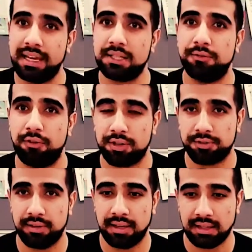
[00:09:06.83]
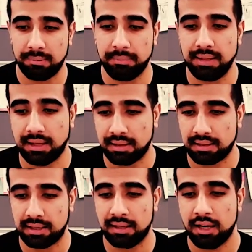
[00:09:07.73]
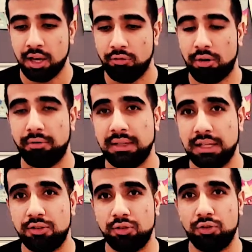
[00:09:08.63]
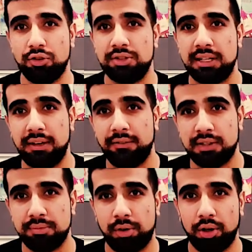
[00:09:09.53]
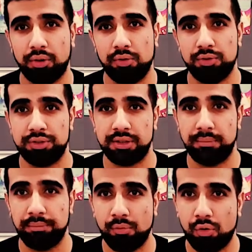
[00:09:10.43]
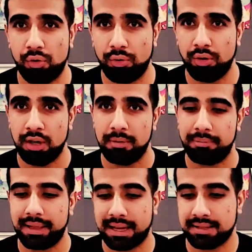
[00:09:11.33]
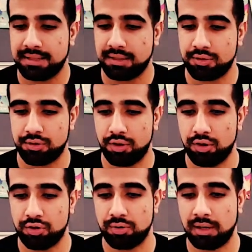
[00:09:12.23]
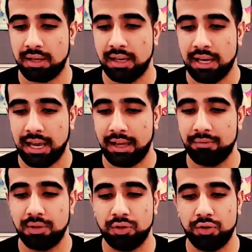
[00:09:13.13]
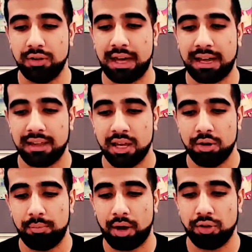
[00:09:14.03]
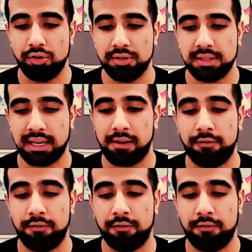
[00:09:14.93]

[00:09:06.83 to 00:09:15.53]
next phosphate immediately. What we need to do is give this molecule some more plastic surgery, and we do that by using a